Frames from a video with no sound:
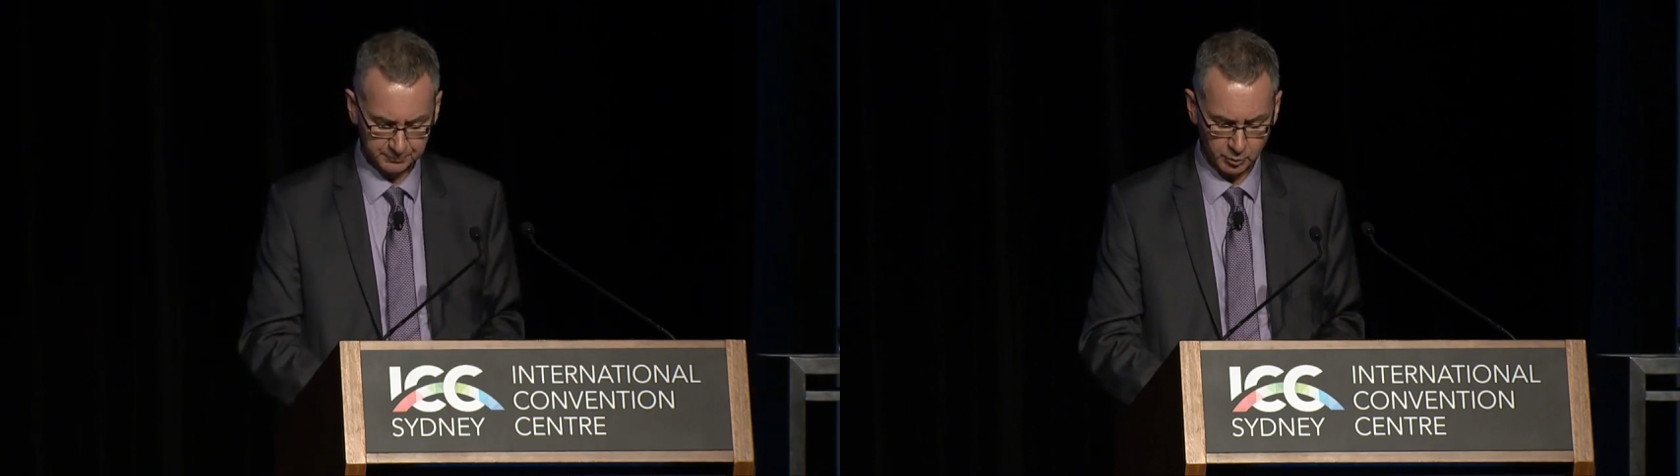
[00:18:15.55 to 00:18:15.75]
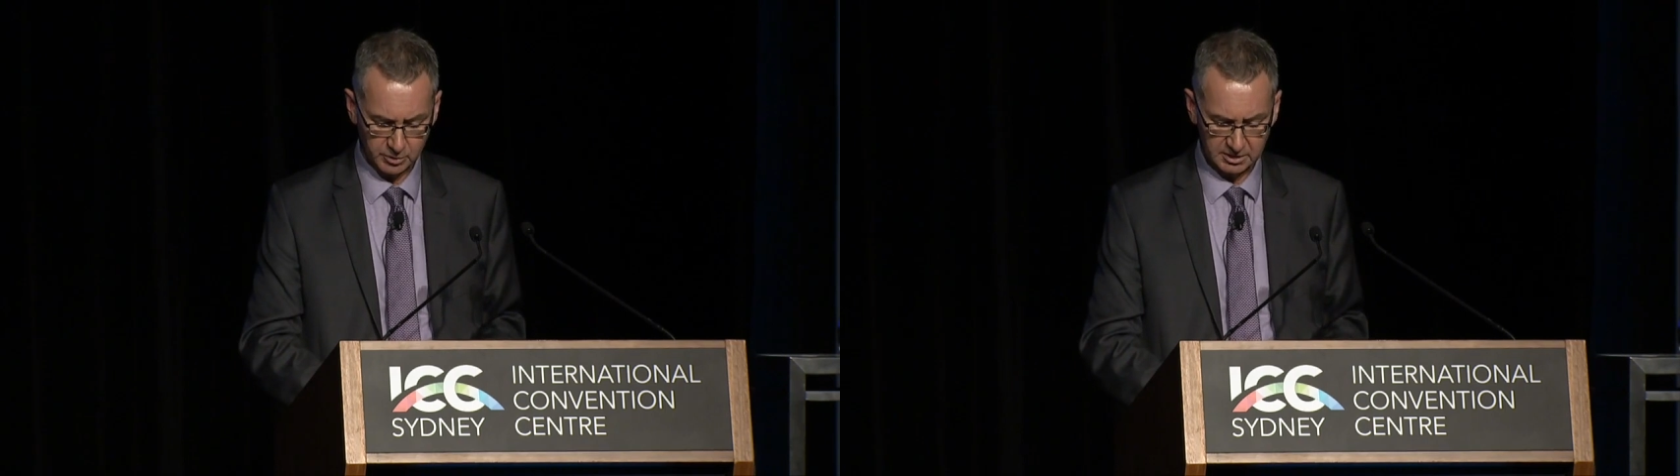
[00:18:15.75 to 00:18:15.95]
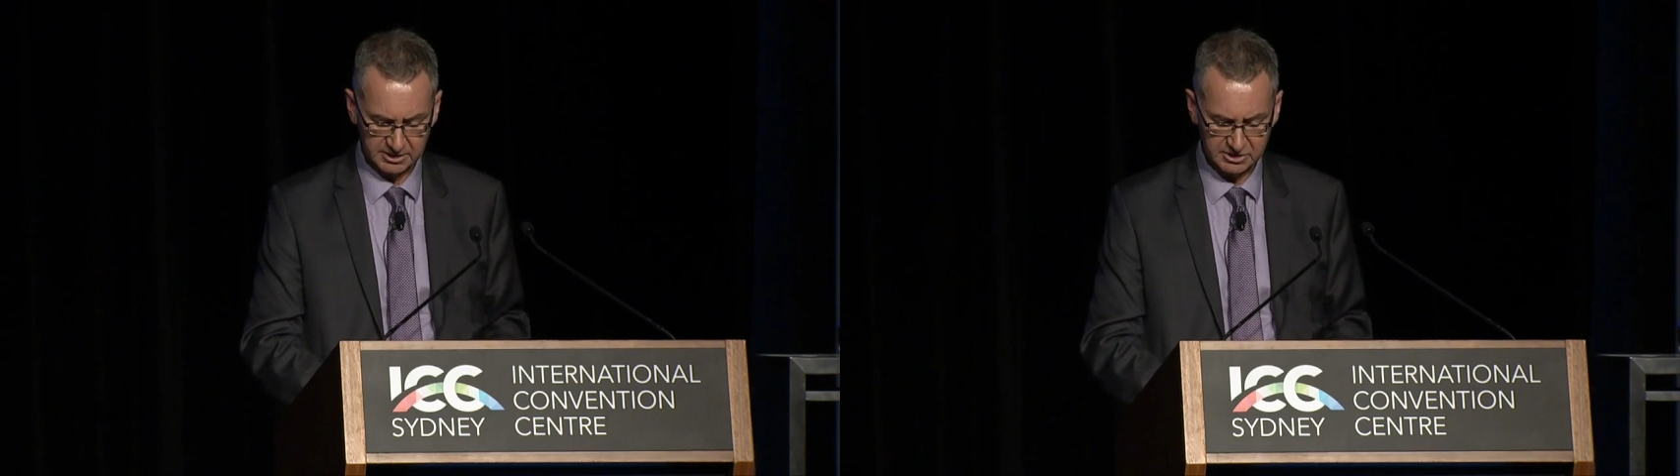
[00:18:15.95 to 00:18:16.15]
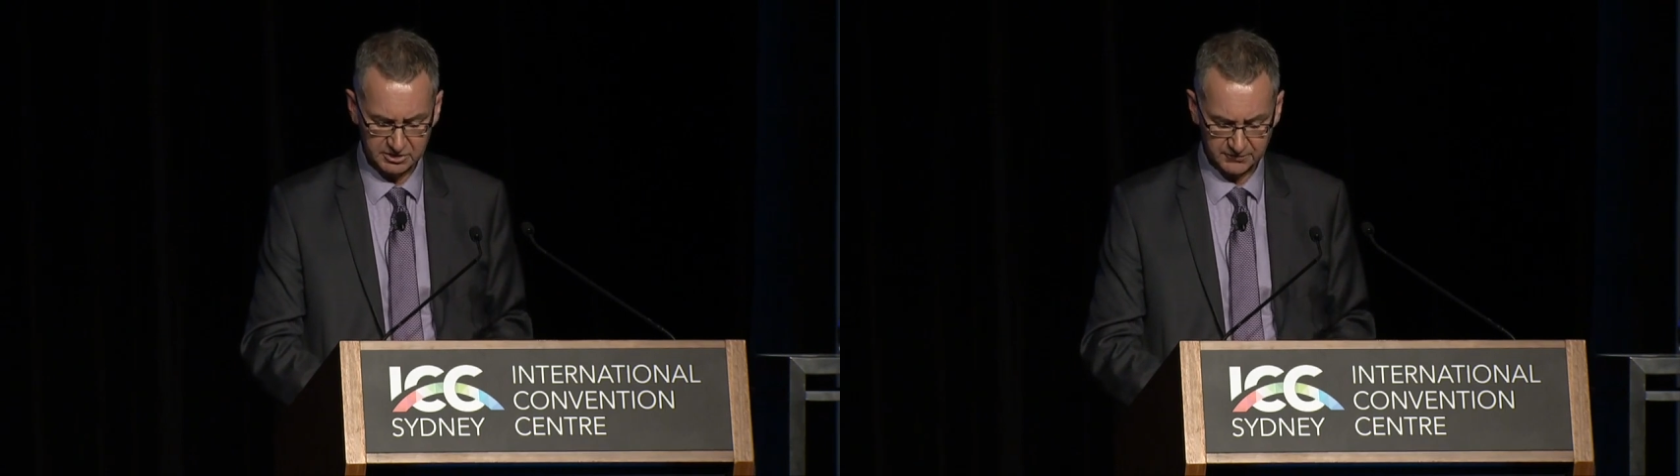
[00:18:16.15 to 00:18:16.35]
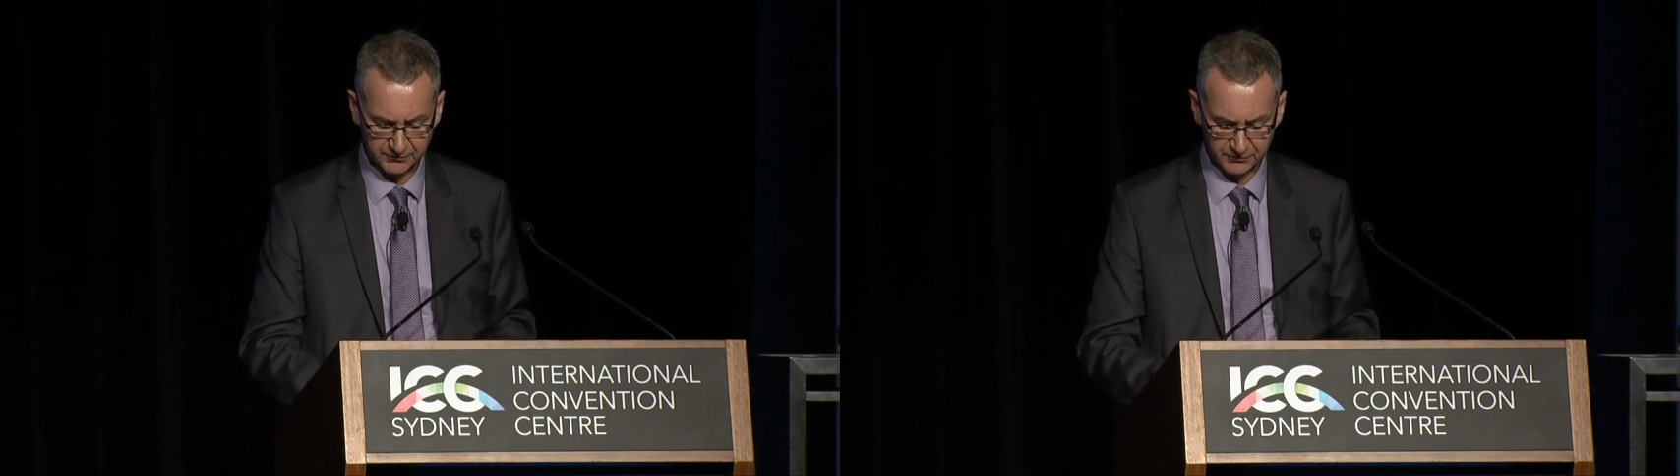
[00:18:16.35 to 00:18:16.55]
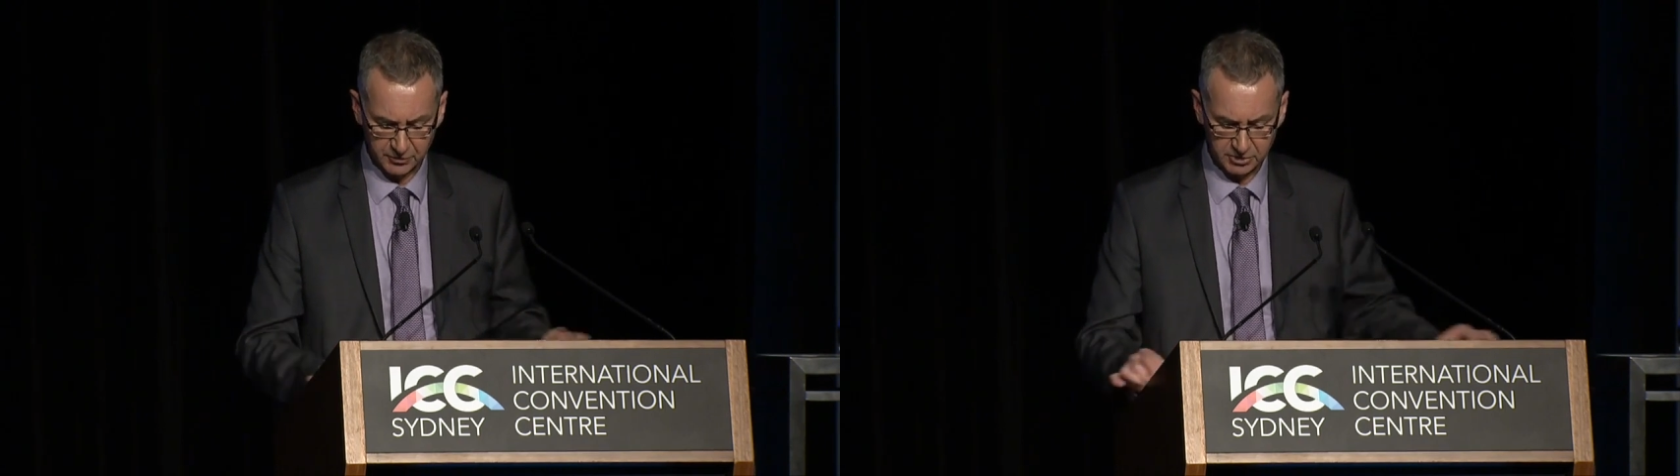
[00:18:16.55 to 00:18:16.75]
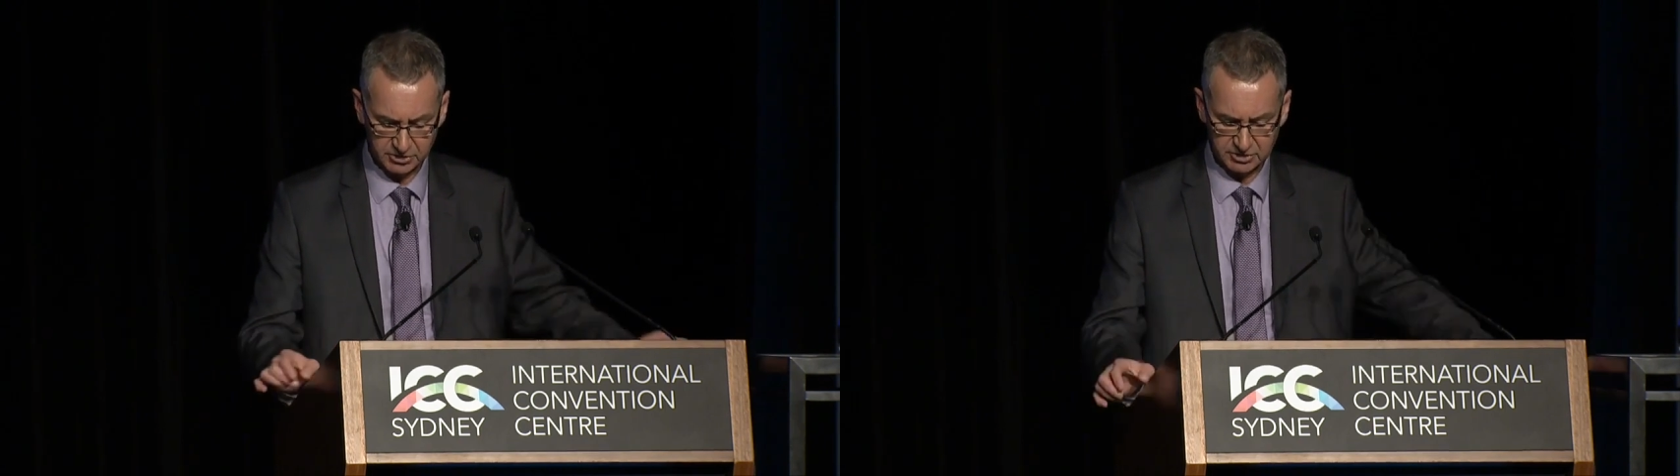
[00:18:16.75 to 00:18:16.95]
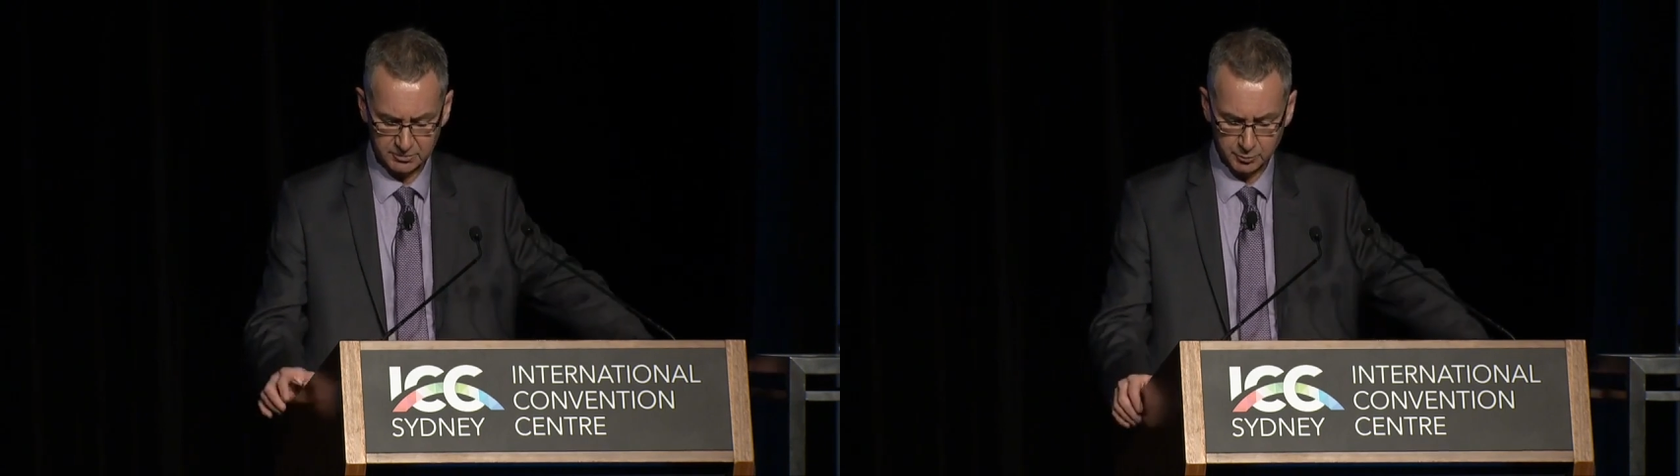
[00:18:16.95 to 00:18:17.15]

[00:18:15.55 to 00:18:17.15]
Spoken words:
we released the first